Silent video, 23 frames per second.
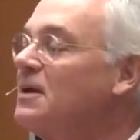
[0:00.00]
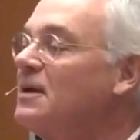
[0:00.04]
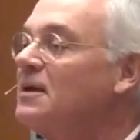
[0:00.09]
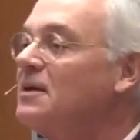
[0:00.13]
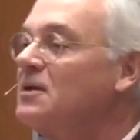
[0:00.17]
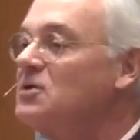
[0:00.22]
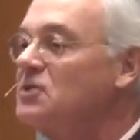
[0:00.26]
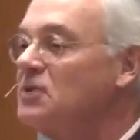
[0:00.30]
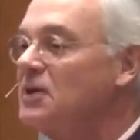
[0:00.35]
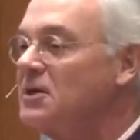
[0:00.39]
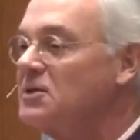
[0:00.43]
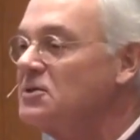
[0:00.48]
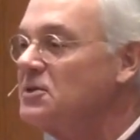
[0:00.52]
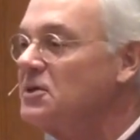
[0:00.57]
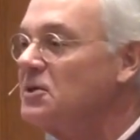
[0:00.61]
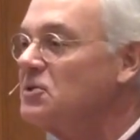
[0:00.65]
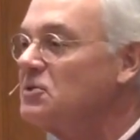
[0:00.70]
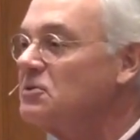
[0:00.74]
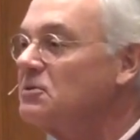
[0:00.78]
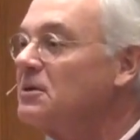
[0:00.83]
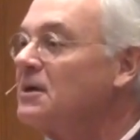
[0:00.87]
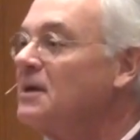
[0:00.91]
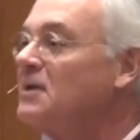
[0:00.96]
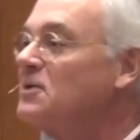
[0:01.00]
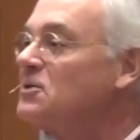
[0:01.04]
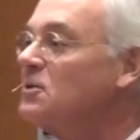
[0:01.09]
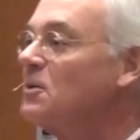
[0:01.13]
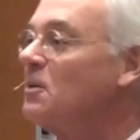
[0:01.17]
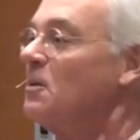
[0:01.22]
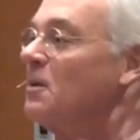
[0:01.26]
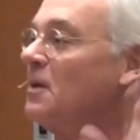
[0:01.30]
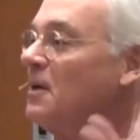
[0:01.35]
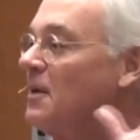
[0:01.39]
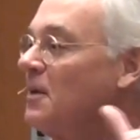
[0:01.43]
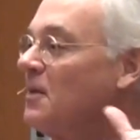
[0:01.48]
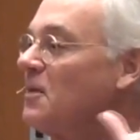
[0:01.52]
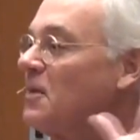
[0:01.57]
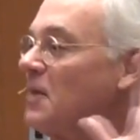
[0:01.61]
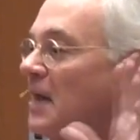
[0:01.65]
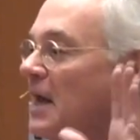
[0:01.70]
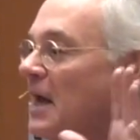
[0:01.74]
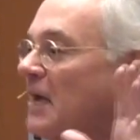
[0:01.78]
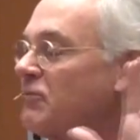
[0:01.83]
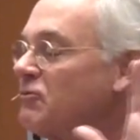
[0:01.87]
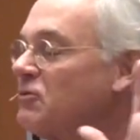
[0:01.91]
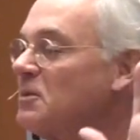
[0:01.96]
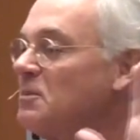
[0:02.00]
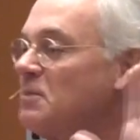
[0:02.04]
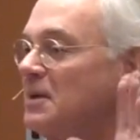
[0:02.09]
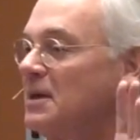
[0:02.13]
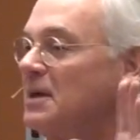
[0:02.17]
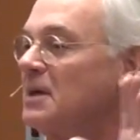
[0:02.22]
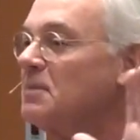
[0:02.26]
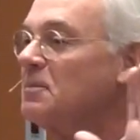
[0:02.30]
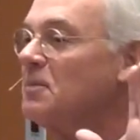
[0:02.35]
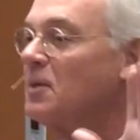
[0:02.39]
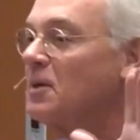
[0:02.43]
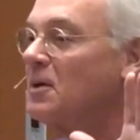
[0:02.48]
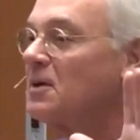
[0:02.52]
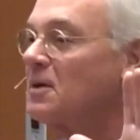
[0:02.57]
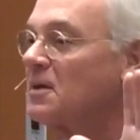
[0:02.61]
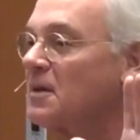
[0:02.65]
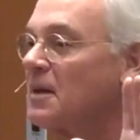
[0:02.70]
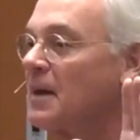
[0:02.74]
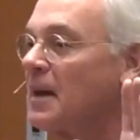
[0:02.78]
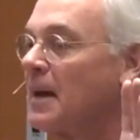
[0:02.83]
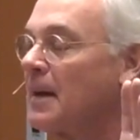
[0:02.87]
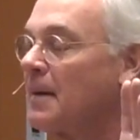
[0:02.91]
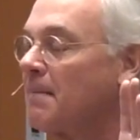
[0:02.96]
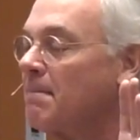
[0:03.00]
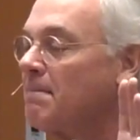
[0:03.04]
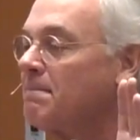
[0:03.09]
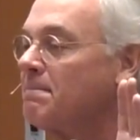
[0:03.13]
Jesse tree. So thanks for being part of that.